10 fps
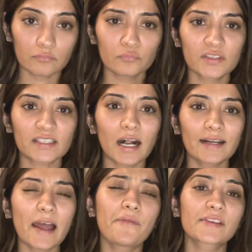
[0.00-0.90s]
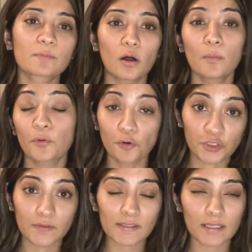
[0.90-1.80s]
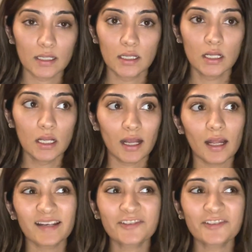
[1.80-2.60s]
Start having smaller portions, and